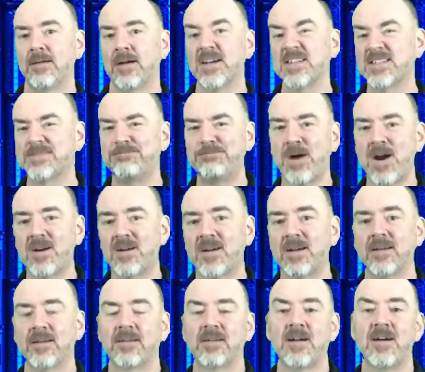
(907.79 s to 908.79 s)
a spark
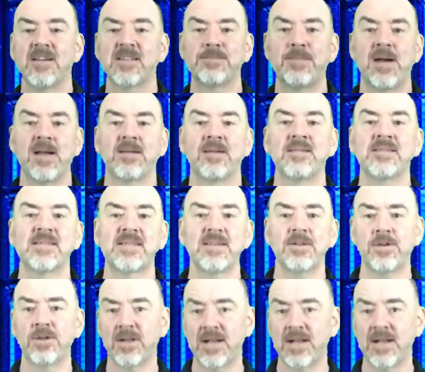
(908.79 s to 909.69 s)
caused by an unsealed